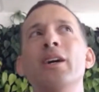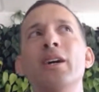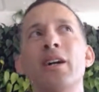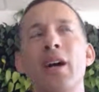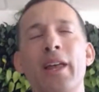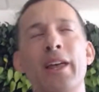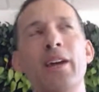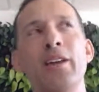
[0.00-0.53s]

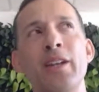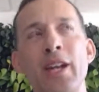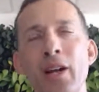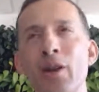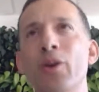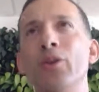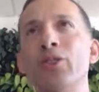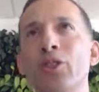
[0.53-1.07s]
kind of like a
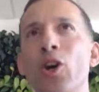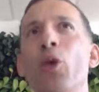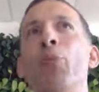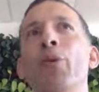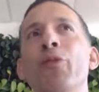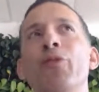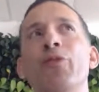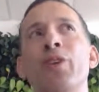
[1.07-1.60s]
narrow scope
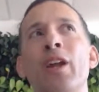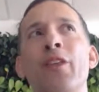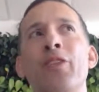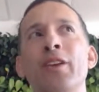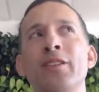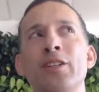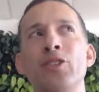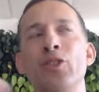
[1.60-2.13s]
of kind of
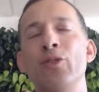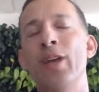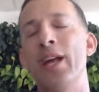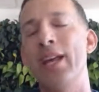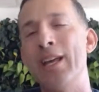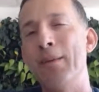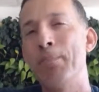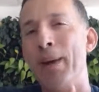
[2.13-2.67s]
things that you do that
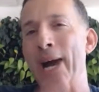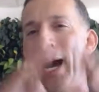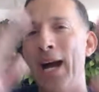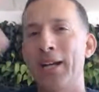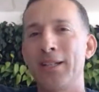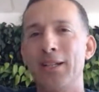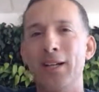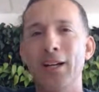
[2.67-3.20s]

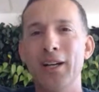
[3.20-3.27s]
impact